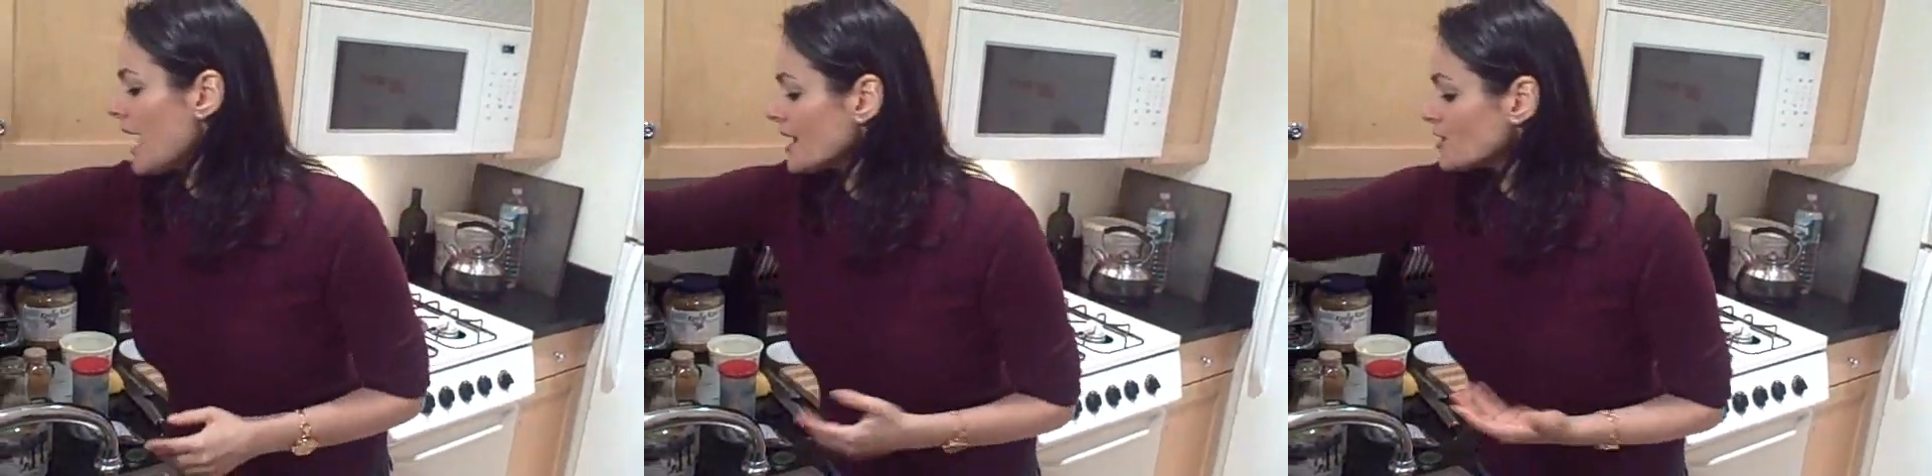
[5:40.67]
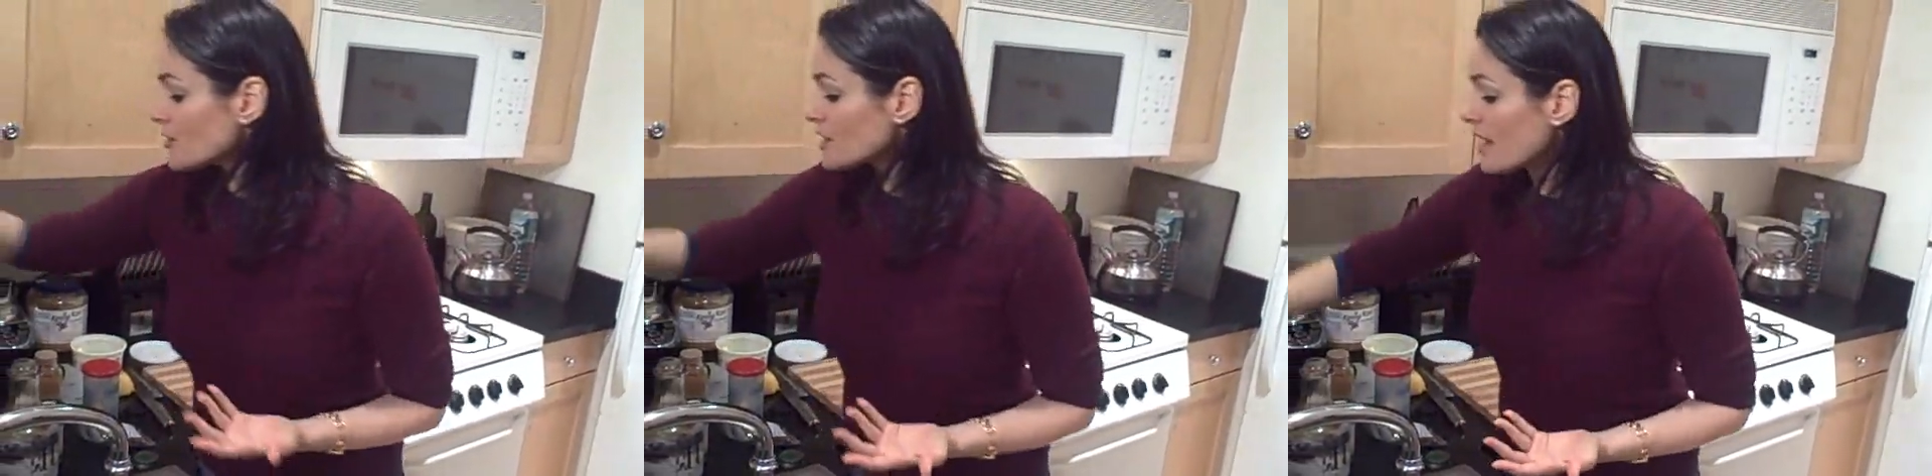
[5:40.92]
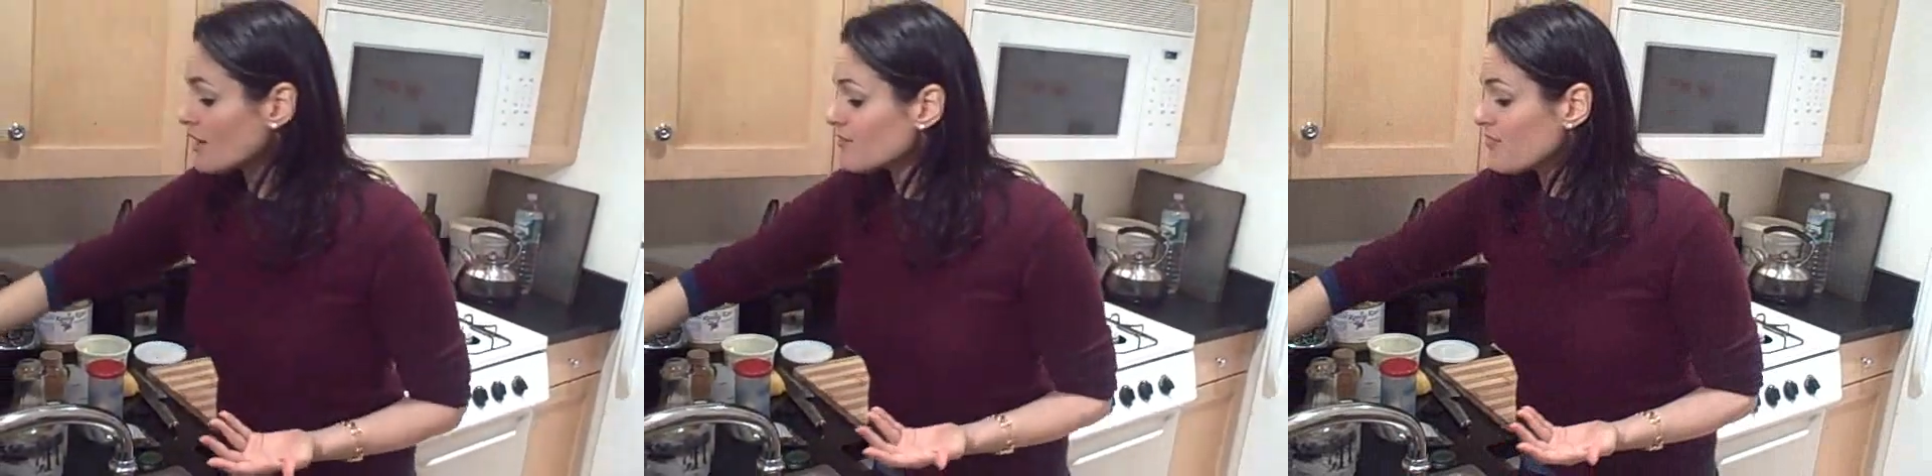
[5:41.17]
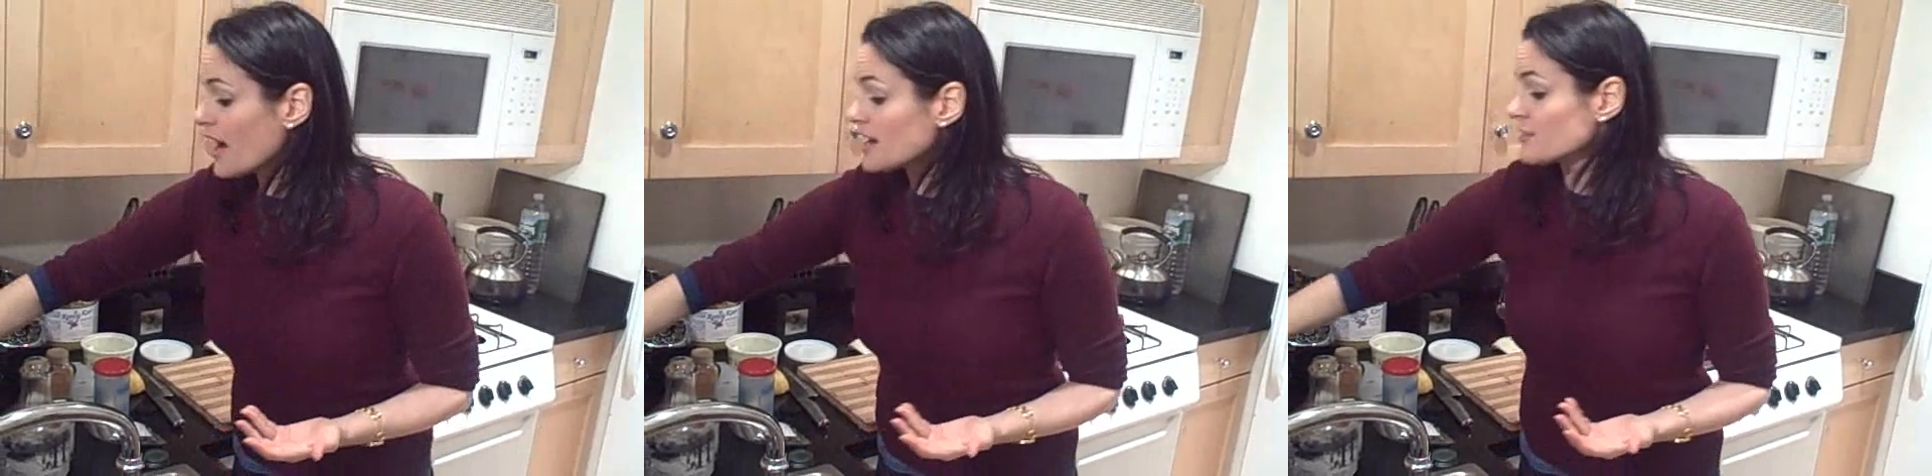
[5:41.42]
And you can have
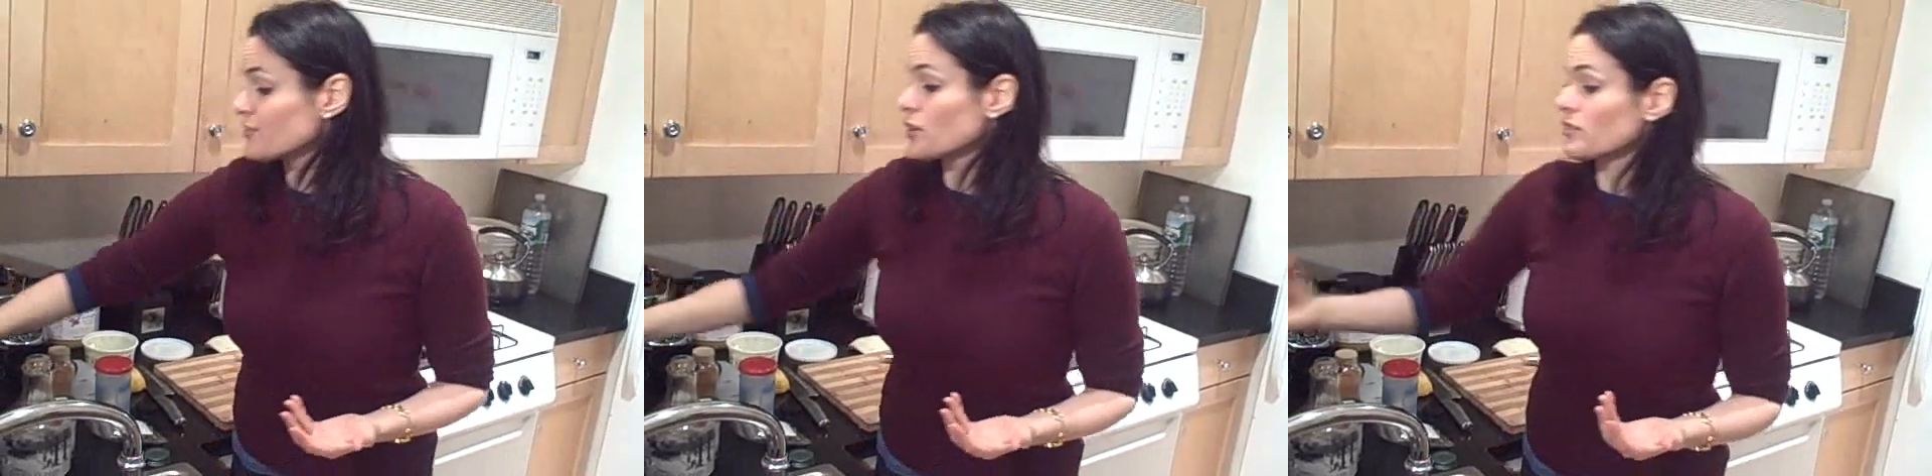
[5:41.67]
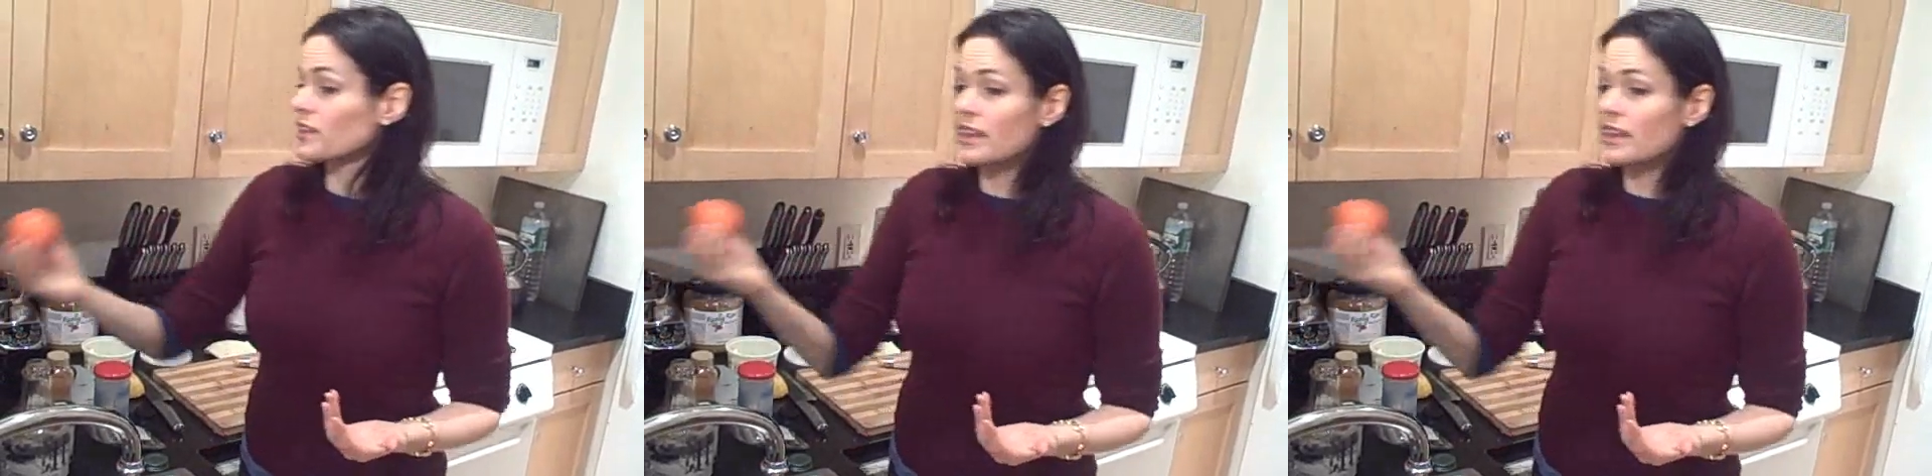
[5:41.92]
fun. If you have